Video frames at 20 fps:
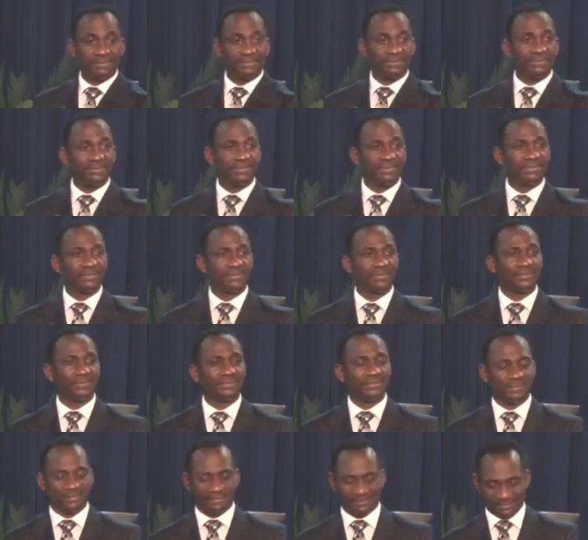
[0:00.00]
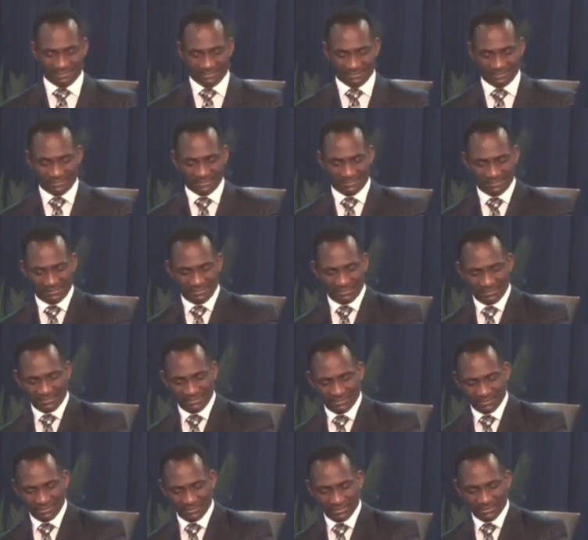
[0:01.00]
(no one is talking)